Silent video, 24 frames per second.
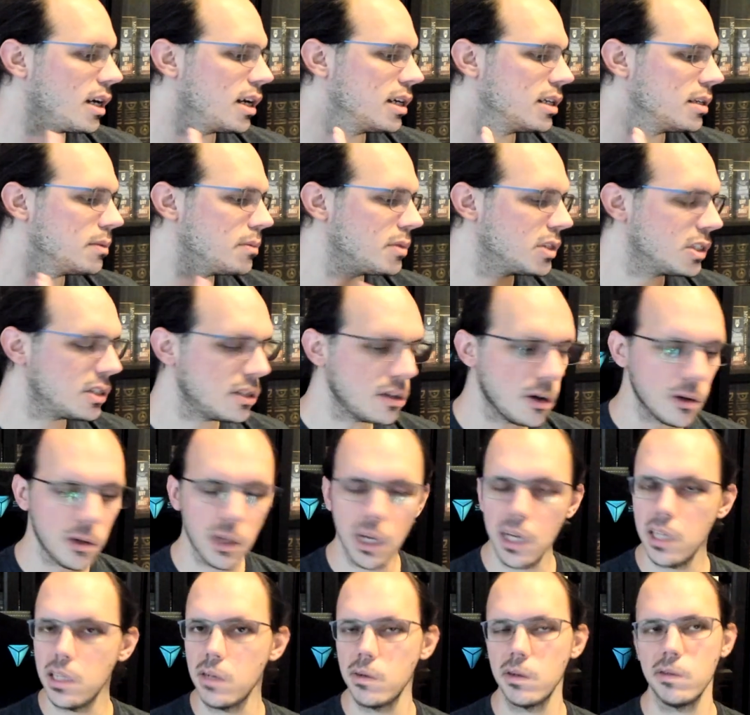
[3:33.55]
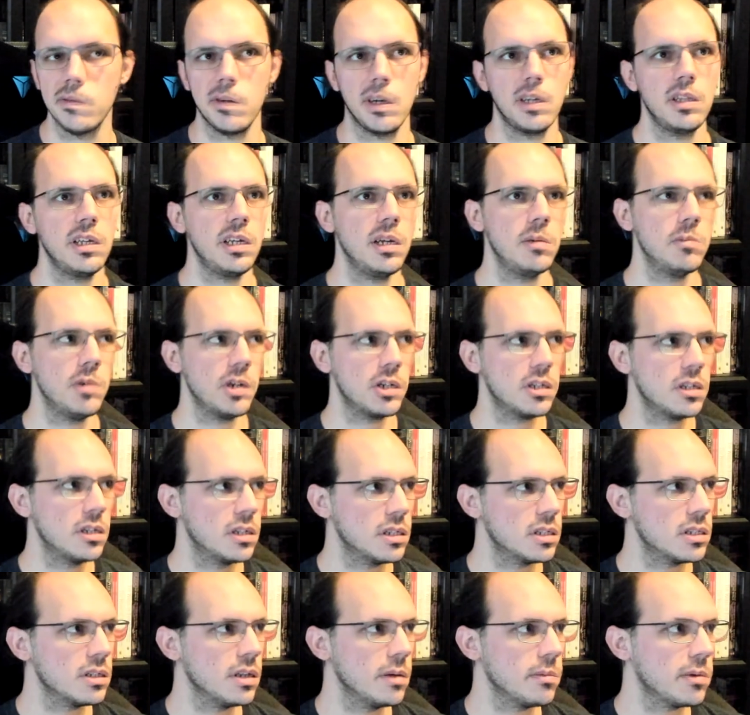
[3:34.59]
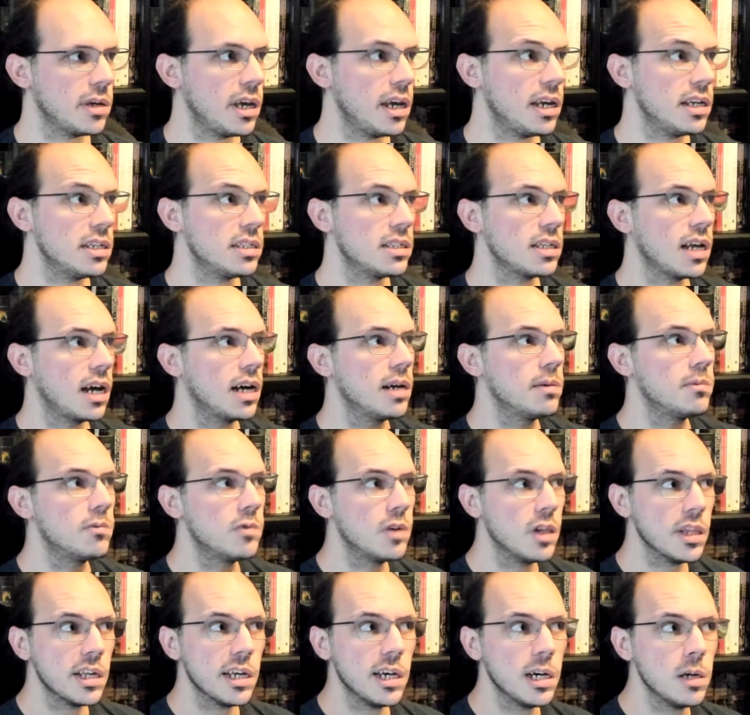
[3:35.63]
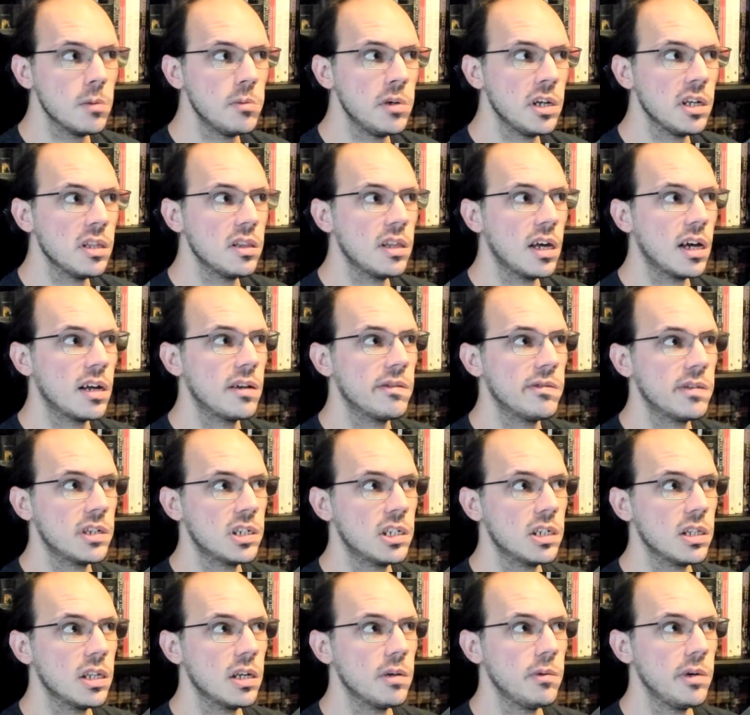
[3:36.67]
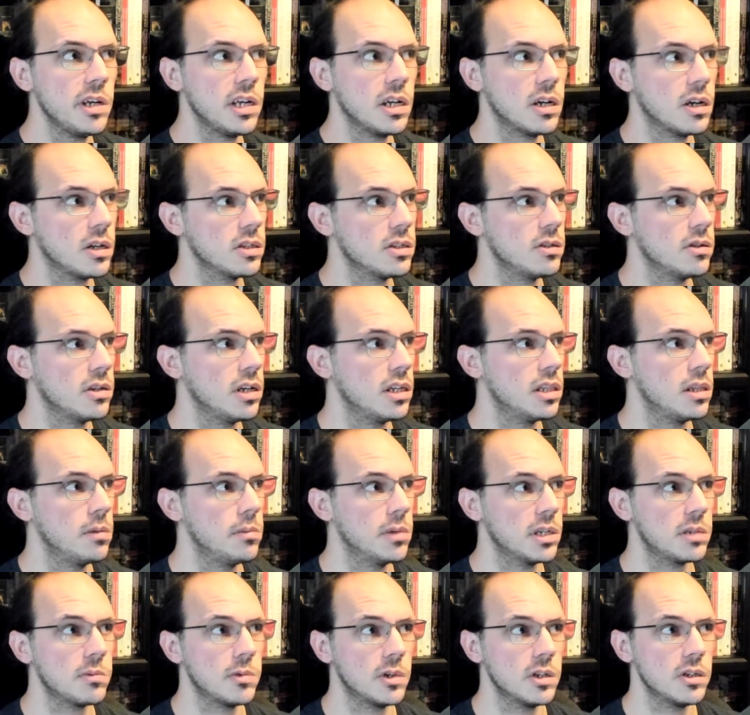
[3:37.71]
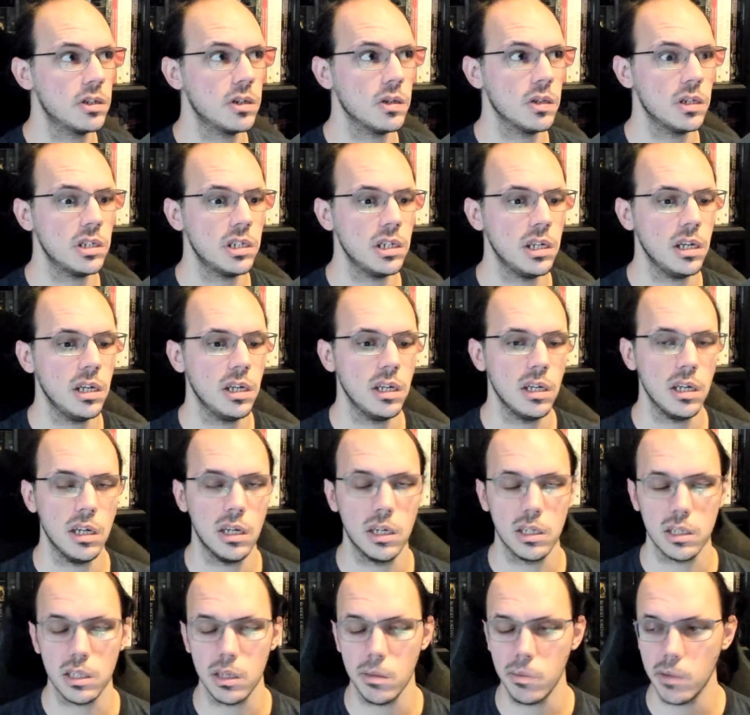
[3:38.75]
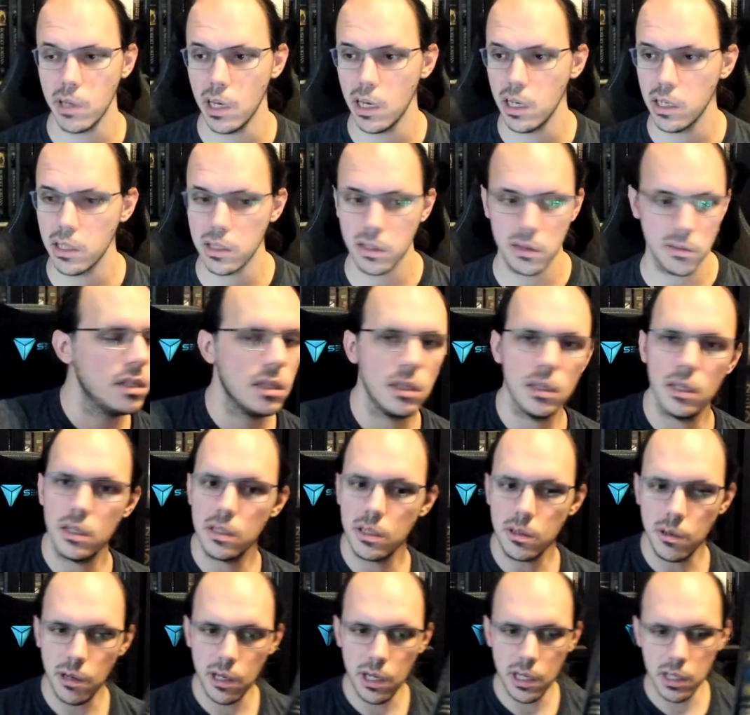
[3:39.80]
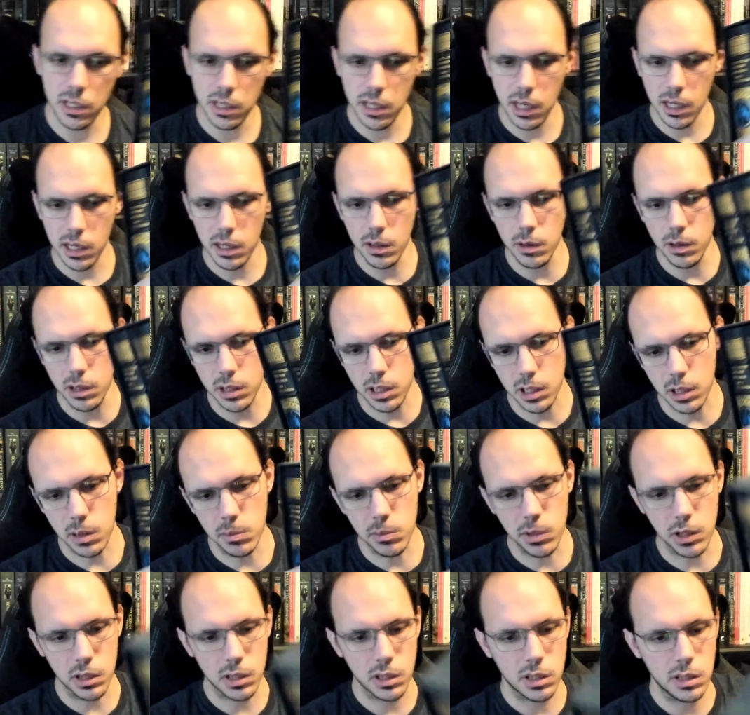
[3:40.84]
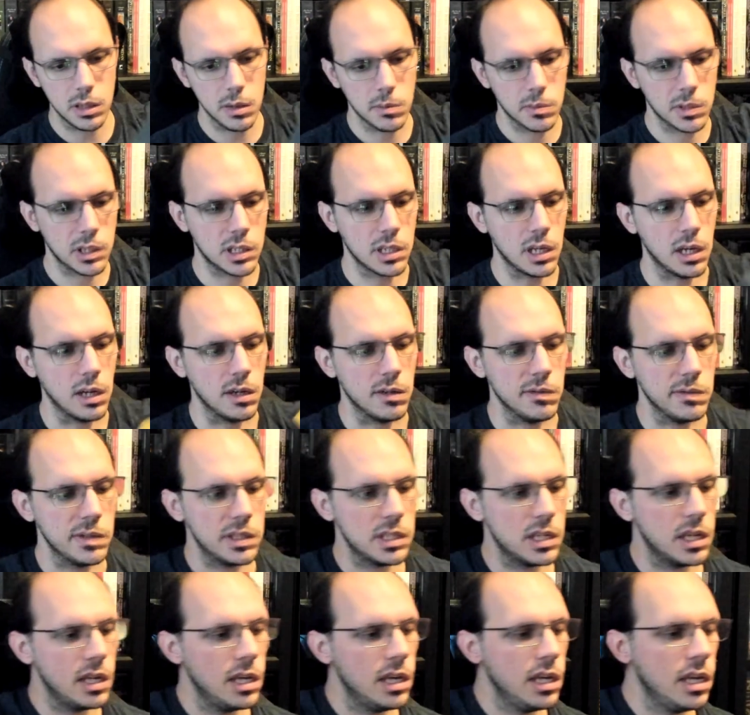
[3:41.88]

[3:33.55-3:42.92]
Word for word: I am so glad that we finally get books in a slipcase. I'm really hoping that eventually we can also get the Mistborn trilogy in a slipcase. Let's go ahead and take a look at the books themselves.